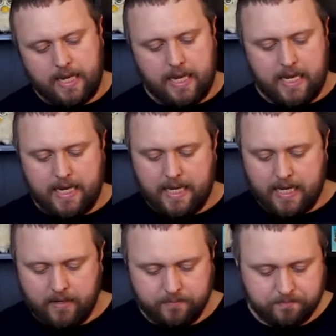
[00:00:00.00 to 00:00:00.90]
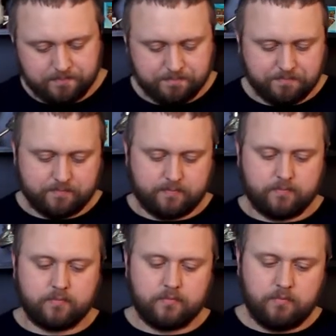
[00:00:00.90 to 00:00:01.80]
And uh,
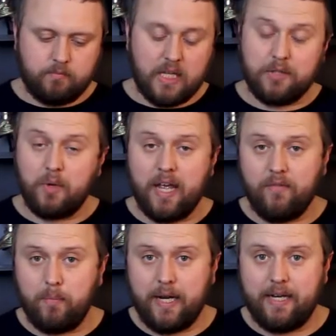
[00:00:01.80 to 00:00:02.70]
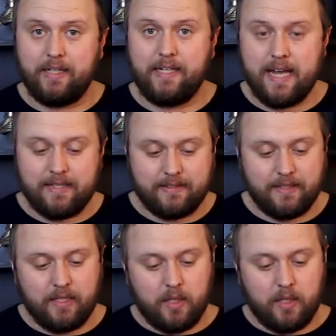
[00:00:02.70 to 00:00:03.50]
that's why I haven't made it yet,